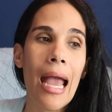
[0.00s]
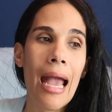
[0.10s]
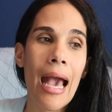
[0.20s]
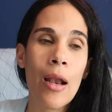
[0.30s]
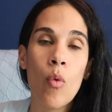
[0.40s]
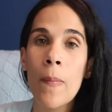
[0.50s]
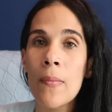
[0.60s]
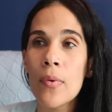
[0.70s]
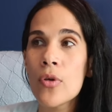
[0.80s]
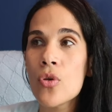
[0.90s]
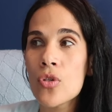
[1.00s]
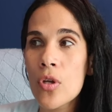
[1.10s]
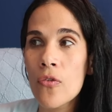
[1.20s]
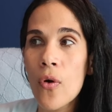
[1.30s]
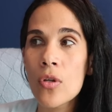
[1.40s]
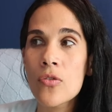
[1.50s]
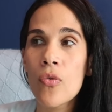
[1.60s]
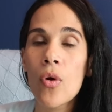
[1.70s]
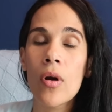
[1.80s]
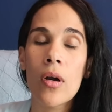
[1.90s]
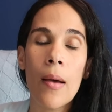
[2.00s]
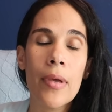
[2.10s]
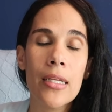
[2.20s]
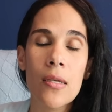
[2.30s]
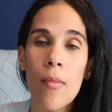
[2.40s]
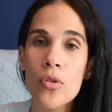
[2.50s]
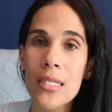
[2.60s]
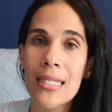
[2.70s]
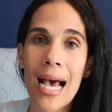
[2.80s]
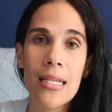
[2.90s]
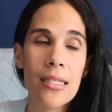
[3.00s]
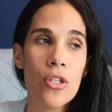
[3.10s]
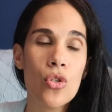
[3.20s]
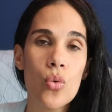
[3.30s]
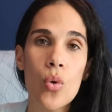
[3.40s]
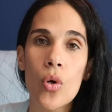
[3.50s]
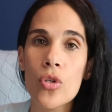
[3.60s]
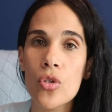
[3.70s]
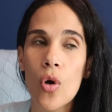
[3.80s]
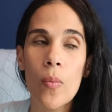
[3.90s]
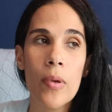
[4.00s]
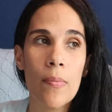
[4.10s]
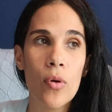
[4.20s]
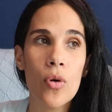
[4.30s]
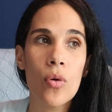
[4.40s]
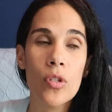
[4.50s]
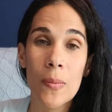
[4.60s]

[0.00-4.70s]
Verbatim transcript: and what people use their phones for i mean it's a multitasking tool so people